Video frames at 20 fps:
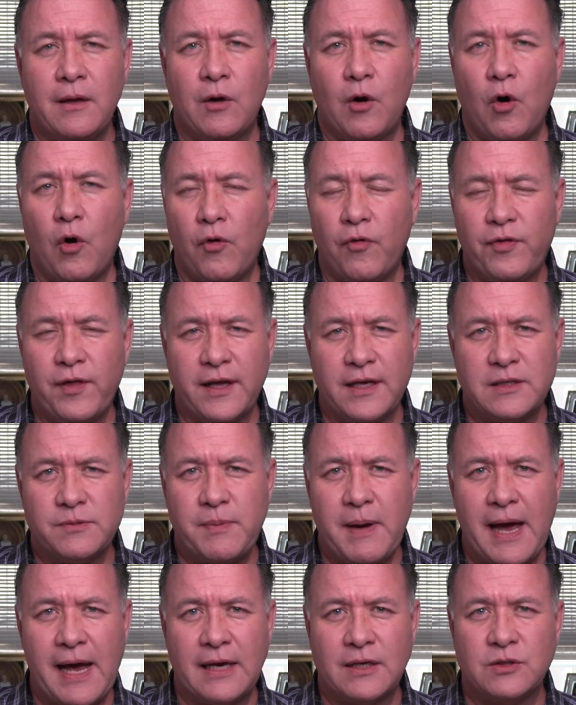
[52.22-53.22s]
Old things
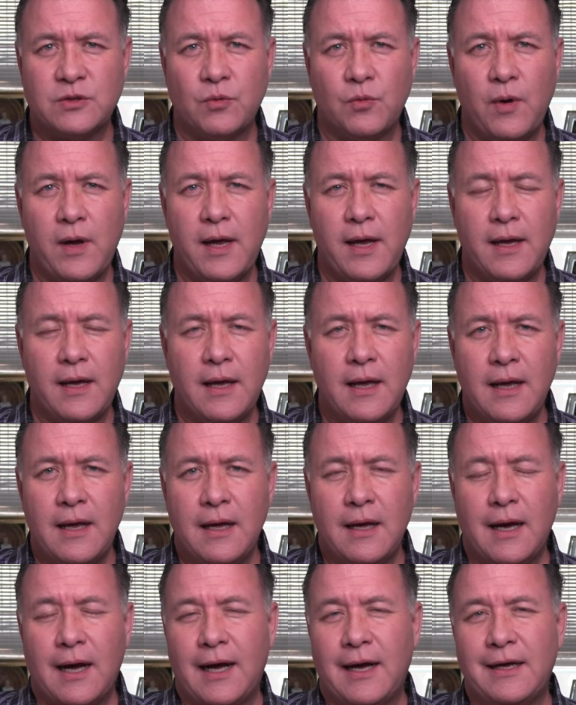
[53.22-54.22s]
passed away.
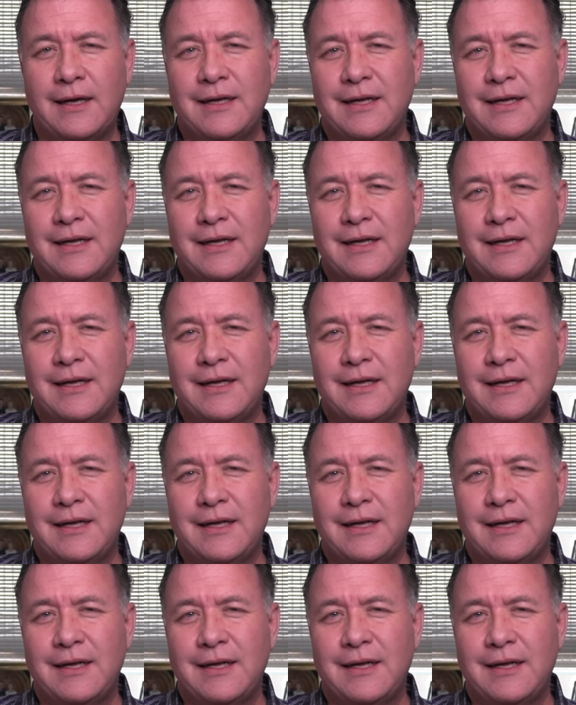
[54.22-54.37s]
I,